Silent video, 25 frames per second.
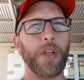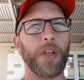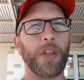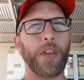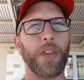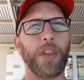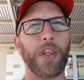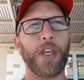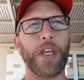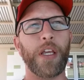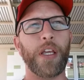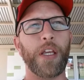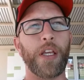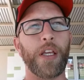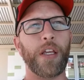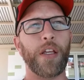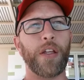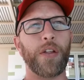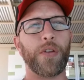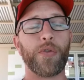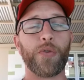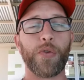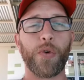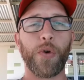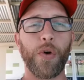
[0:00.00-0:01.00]
the
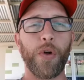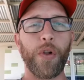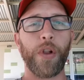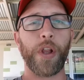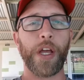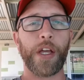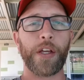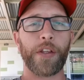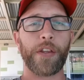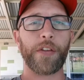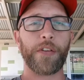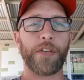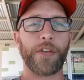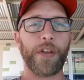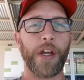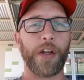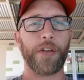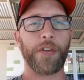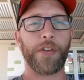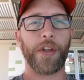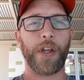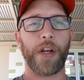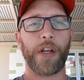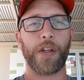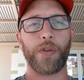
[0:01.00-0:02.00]
draw length is now
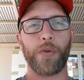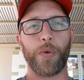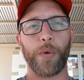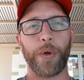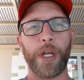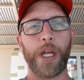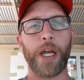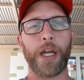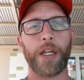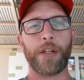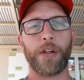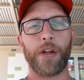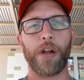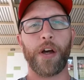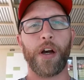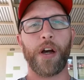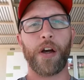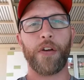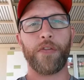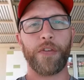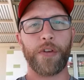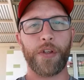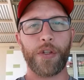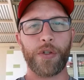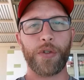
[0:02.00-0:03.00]
set at
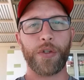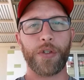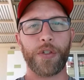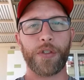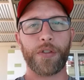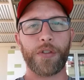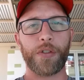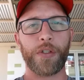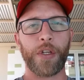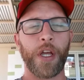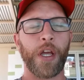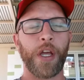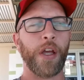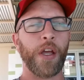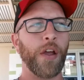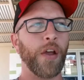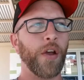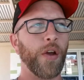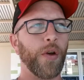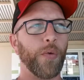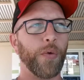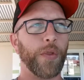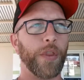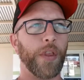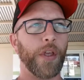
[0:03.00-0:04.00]
28.5 inches
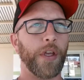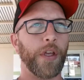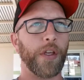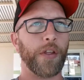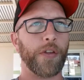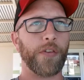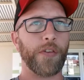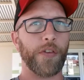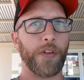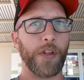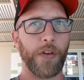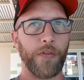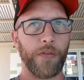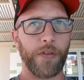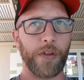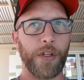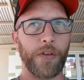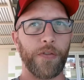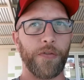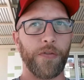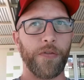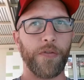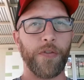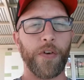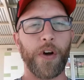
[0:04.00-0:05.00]
with a
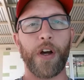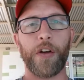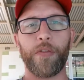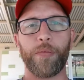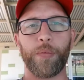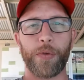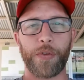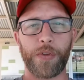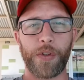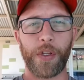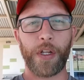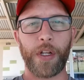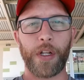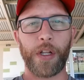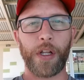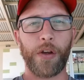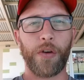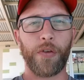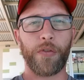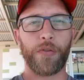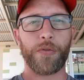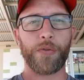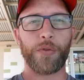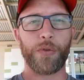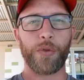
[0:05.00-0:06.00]
75% let
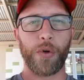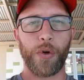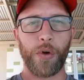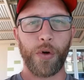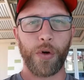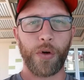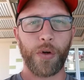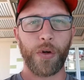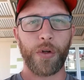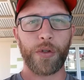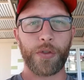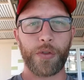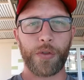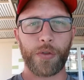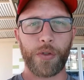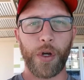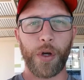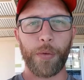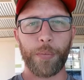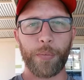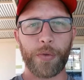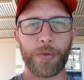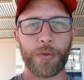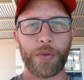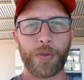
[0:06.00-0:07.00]
off draw
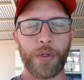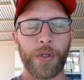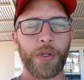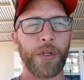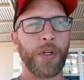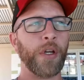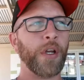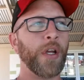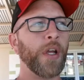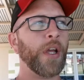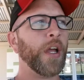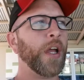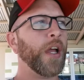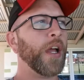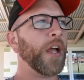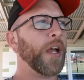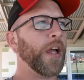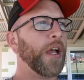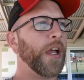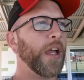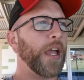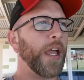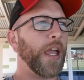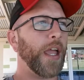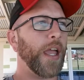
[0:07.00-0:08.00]
stops,
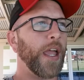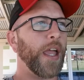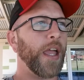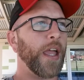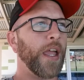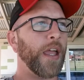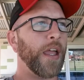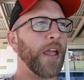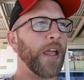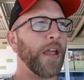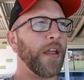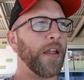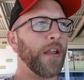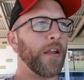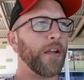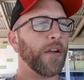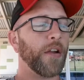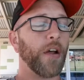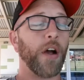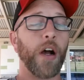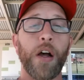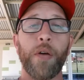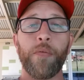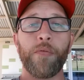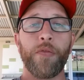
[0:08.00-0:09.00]
and
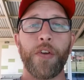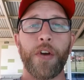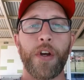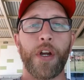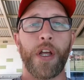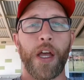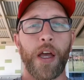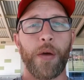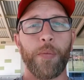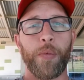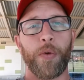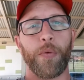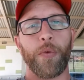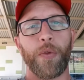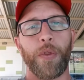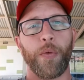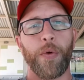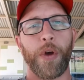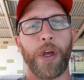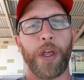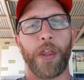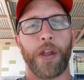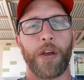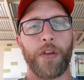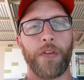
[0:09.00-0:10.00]
I'm very happy with the
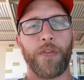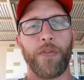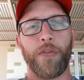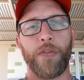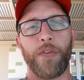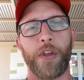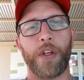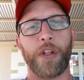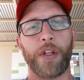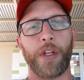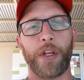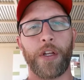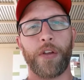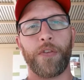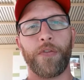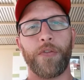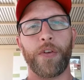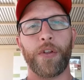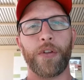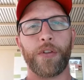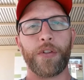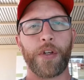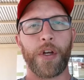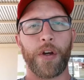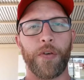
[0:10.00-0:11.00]
way that it's feeling. It
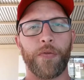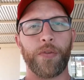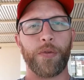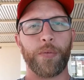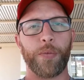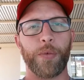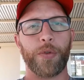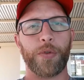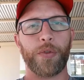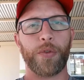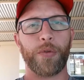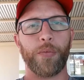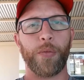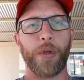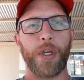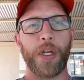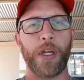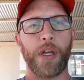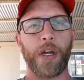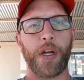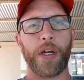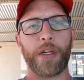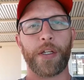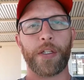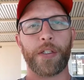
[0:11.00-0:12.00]
feels comfortable to
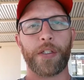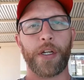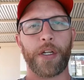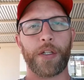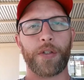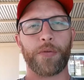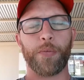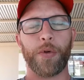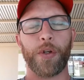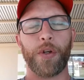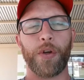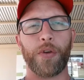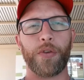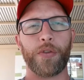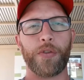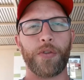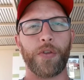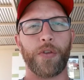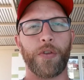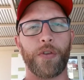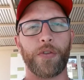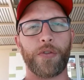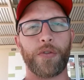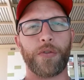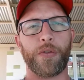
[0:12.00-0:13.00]
me. I can touch my nose to
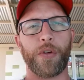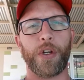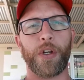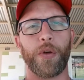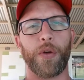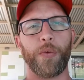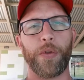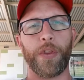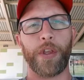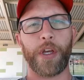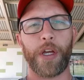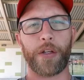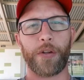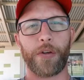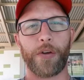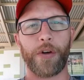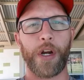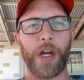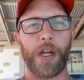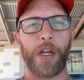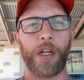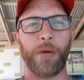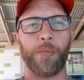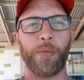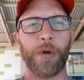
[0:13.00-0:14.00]
the string without
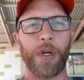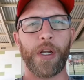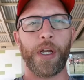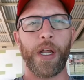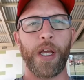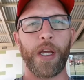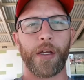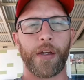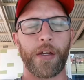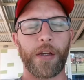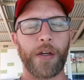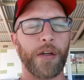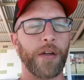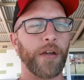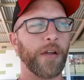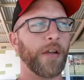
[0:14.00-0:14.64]
craning my neck.